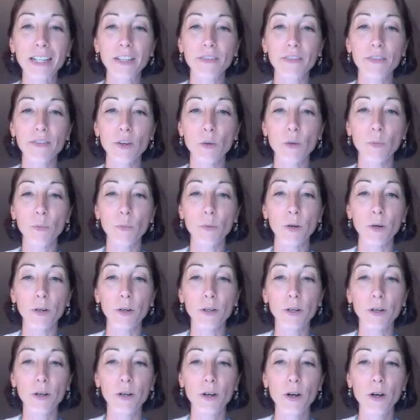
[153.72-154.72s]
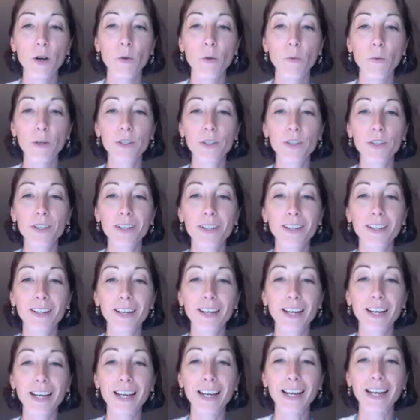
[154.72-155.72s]
notebook, which
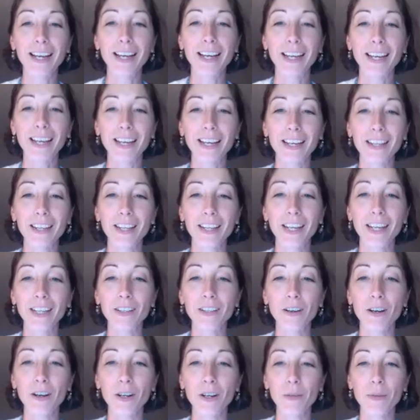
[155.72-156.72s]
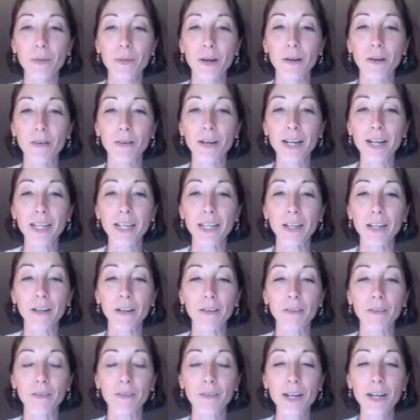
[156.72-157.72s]
they talk about right
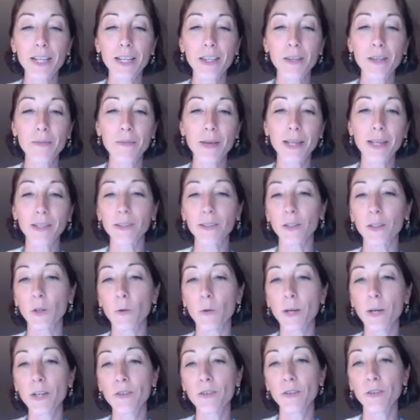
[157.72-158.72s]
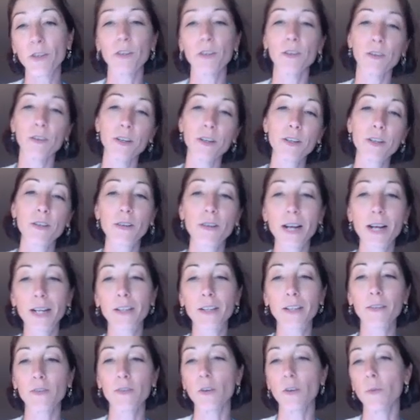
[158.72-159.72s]
here. Write them as an equation in your
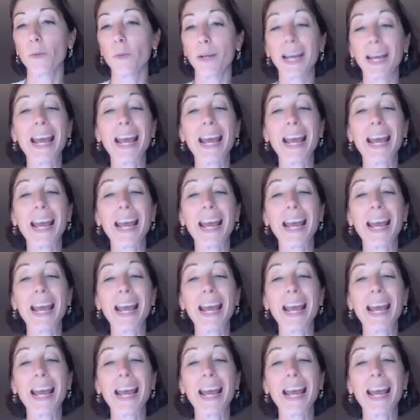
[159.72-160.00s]
interactive notebook.